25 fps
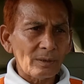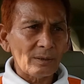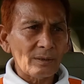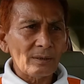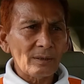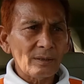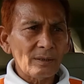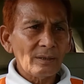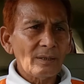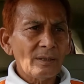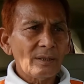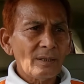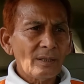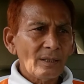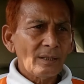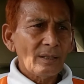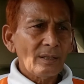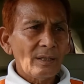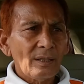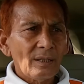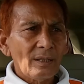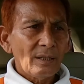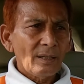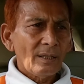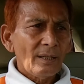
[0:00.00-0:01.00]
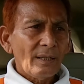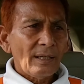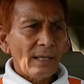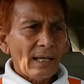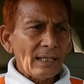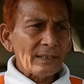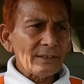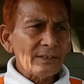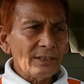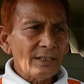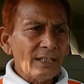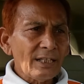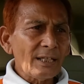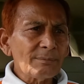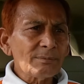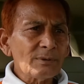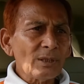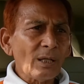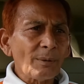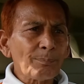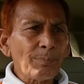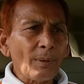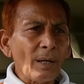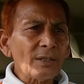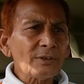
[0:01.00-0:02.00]
And he gave the opportunity to
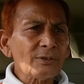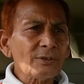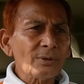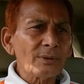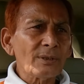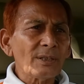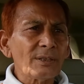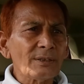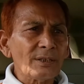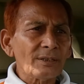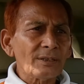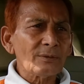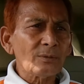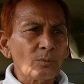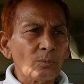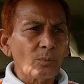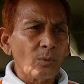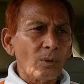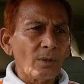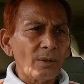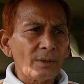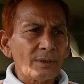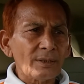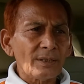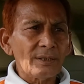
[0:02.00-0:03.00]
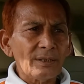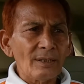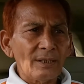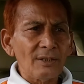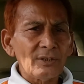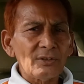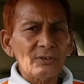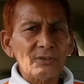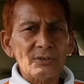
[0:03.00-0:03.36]
work in his organization.